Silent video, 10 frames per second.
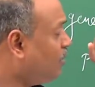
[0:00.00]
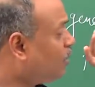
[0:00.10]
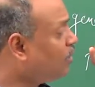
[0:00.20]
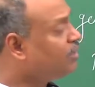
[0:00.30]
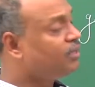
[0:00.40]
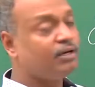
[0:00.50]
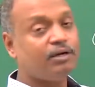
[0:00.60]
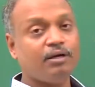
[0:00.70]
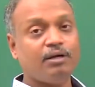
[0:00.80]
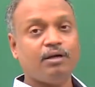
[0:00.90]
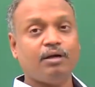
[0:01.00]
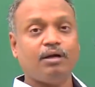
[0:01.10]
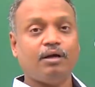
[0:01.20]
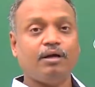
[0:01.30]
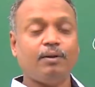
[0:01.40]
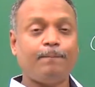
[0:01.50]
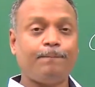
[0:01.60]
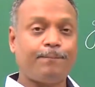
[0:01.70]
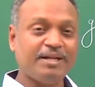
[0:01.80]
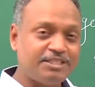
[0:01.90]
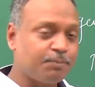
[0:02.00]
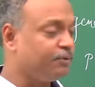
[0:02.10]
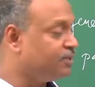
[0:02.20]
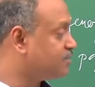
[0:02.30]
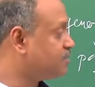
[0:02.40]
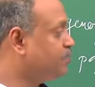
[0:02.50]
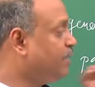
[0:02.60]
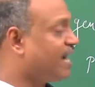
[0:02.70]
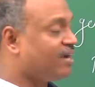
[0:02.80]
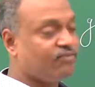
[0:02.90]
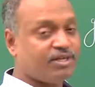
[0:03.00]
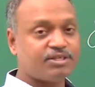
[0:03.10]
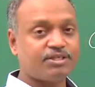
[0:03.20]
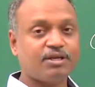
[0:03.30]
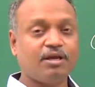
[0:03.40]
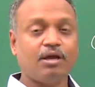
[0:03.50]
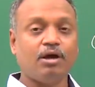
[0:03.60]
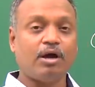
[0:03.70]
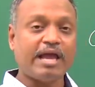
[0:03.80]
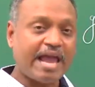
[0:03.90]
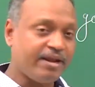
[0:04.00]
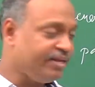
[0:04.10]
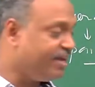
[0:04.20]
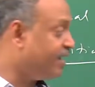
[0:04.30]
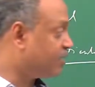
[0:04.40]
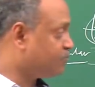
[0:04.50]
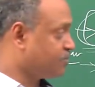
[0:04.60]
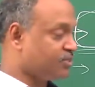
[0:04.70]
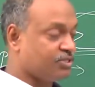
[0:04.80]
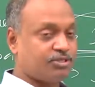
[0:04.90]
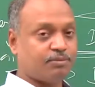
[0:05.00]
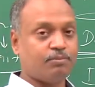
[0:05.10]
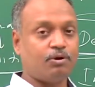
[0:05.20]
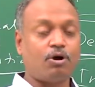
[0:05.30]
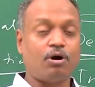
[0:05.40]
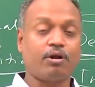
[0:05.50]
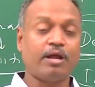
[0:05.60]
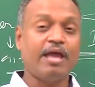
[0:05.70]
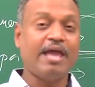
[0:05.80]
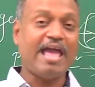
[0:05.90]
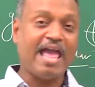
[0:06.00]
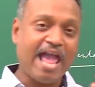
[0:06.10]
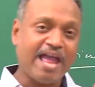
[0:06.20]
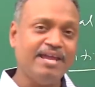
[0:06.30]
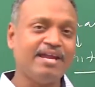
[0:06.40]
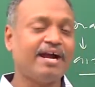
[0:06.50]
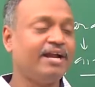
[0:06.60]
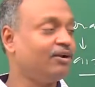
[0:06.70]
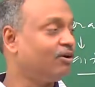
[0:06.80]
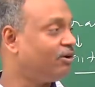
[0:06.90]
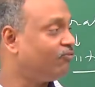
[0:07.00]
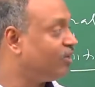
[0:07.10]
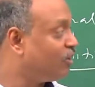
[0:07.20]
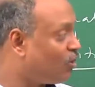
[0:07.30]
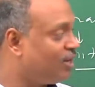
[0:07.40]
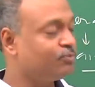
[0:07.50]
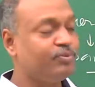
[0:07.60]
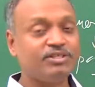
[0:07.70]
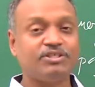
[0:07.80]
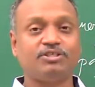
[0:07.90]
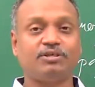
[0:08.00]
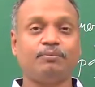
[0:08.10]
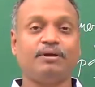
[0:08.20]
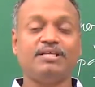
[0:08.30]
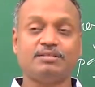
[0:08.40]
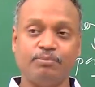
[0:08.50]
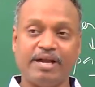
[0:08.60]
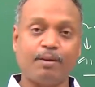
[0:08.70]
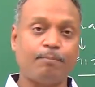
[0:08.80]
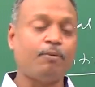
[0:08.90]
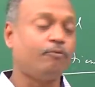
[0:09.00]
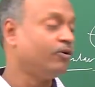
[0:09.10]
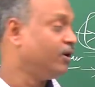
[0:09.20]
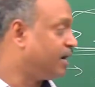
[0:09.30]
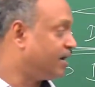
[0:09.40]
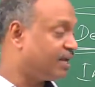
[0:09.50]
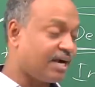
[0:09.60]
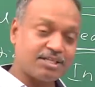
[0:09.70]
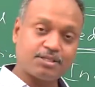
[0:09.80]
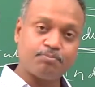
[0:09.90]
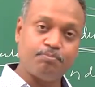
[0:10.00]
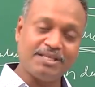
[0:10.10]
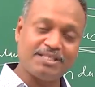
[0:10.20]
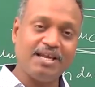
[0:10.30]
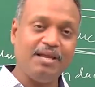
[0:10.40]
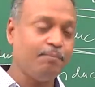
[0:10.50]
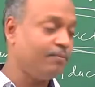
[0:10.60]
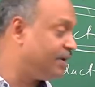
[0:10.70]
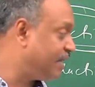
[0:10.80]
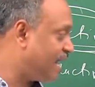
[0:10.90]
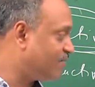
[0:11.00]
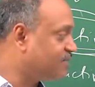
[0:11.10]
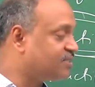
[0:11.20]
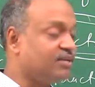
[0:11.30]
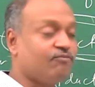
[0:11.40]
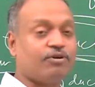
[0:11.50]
all the principles behind which any expert system or any kind of a knowledge-based system is made up of, and that's basically derives itself